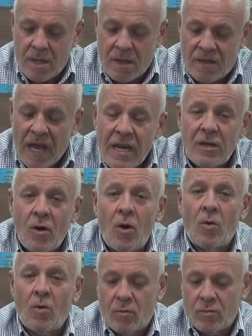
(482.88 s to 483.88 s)
They
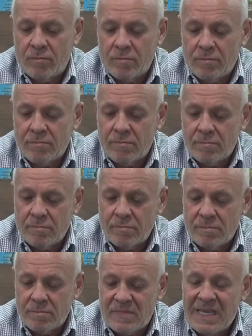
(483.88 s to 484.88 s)
know
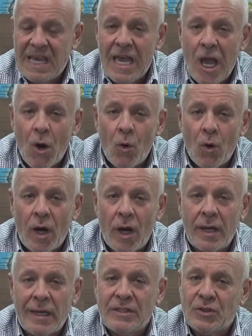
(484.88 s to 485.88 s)
the hour
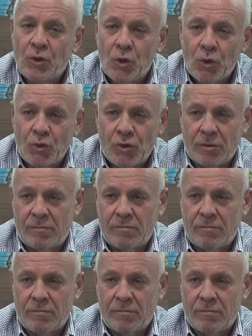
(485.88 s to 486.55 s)
is urgent